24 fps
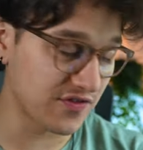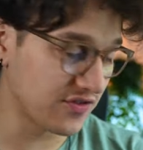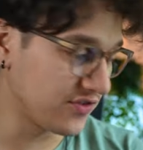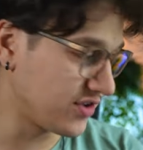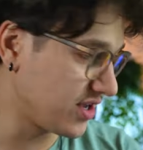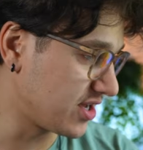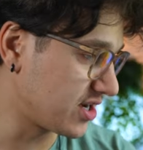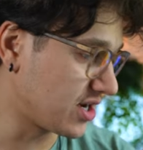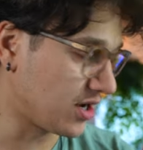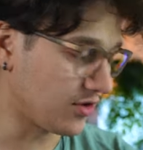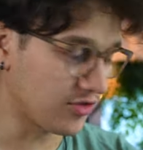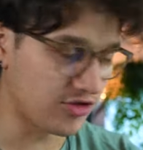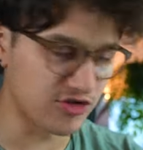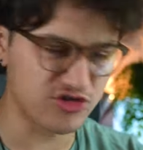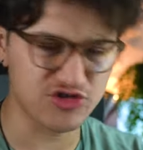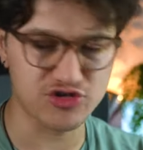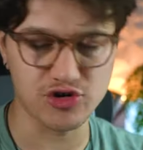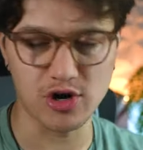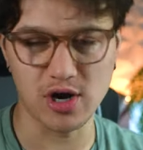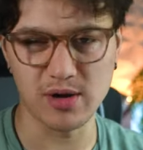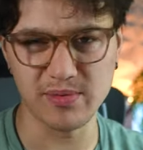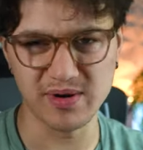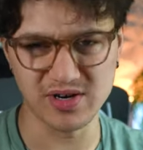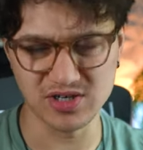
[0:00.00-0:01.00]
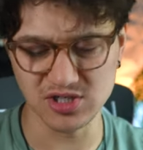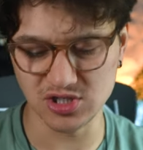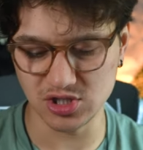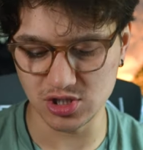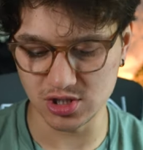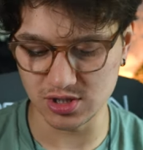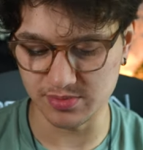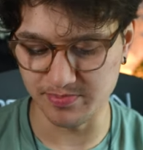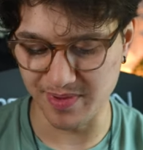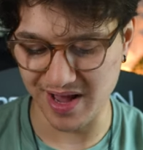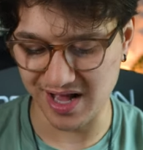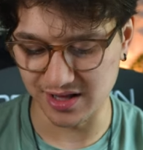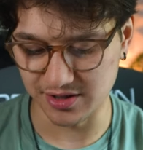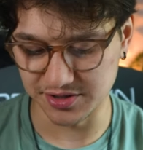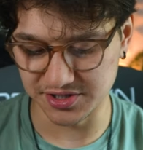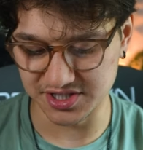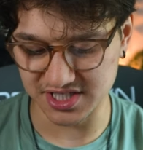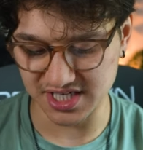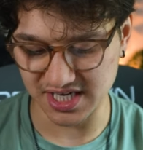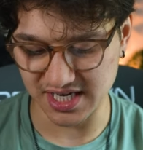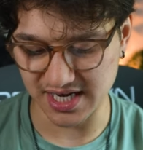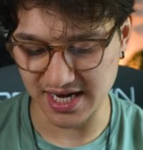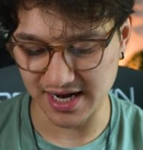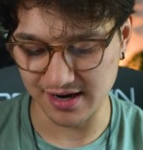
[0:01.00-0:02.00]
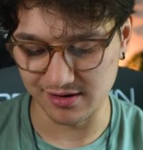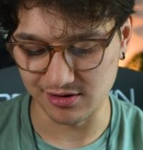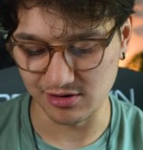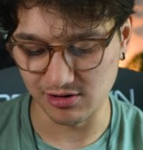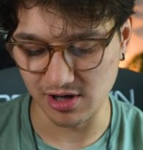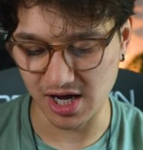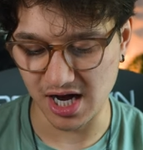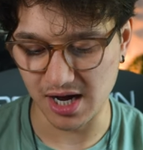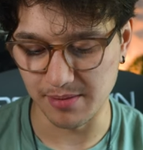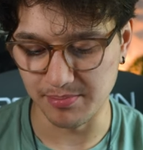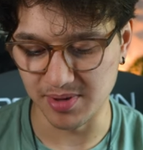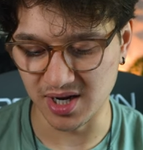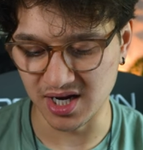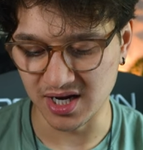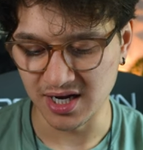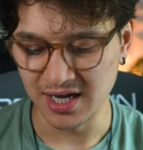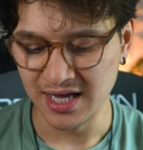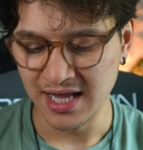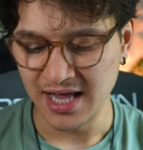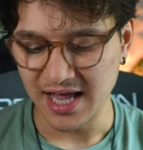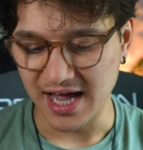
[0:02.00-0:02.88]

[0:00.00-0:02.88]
you know, the strawberry is just balancing it out a lot, but